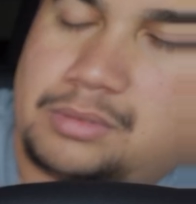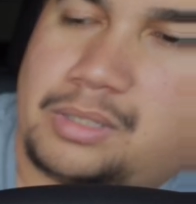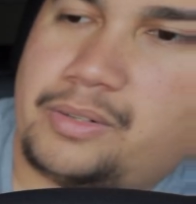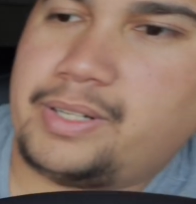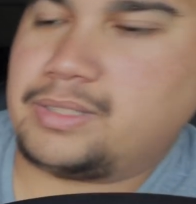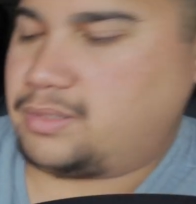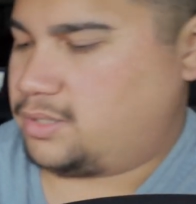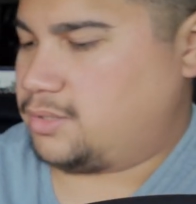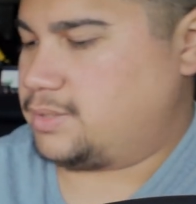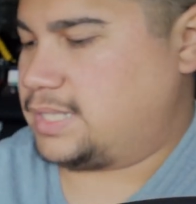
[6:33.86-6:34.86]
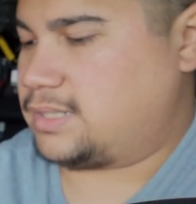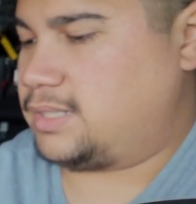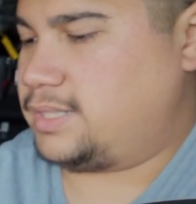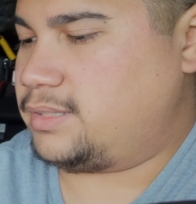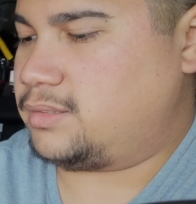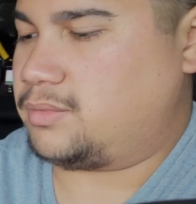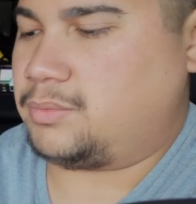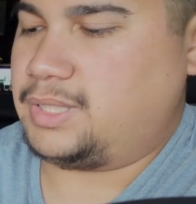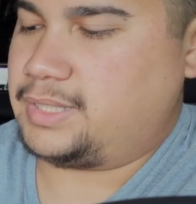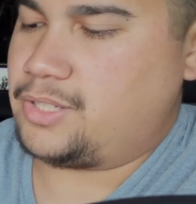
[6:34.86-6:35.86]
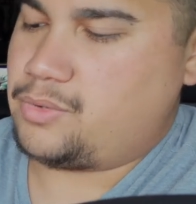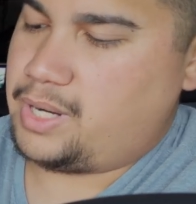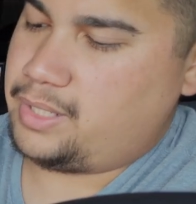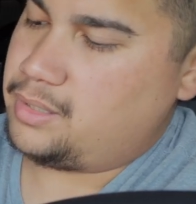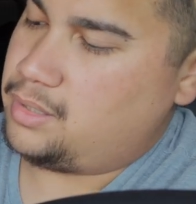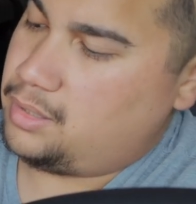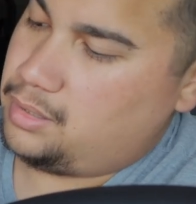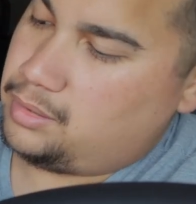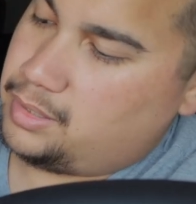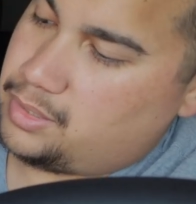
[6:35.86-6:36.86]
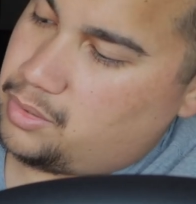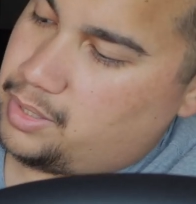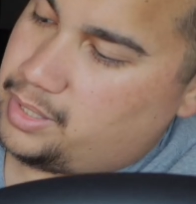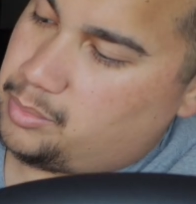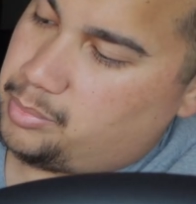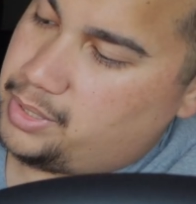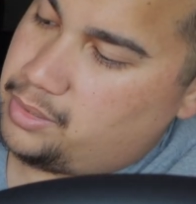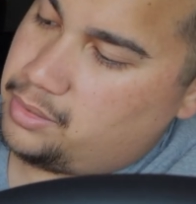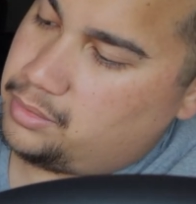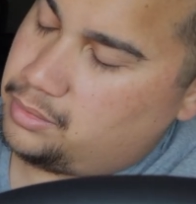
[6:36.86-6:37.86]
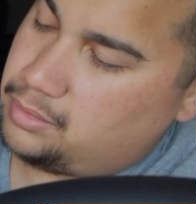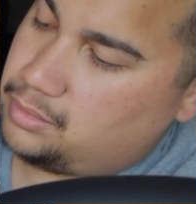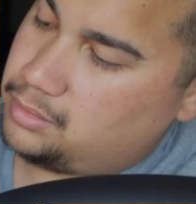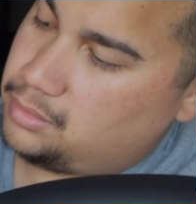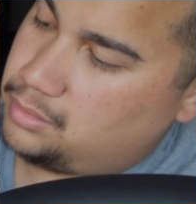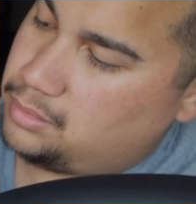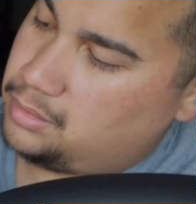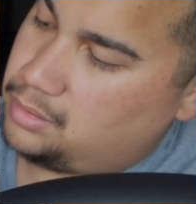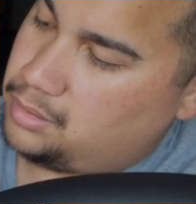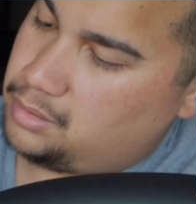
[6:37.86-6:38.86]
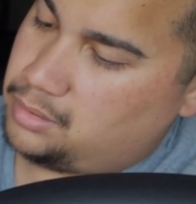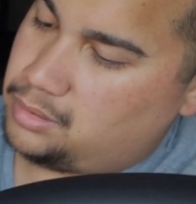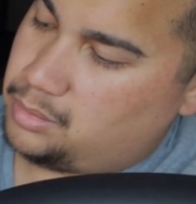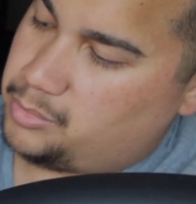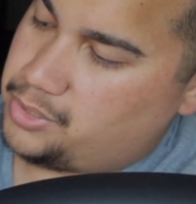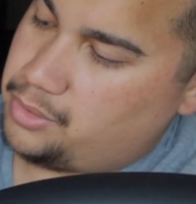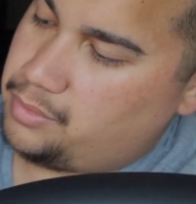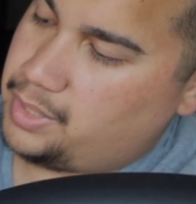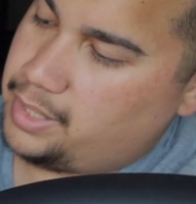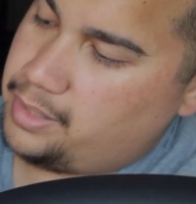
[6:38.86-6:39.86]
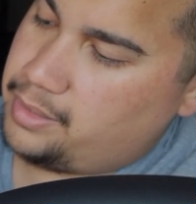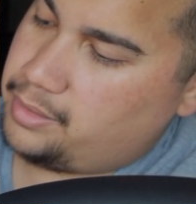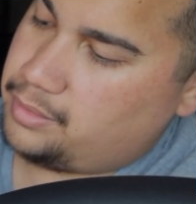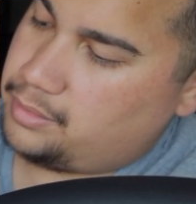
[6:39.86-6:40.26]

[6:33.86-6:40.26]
All right, so that's clean. We'll let that dry. Let's go ahead and peel number 2 right here.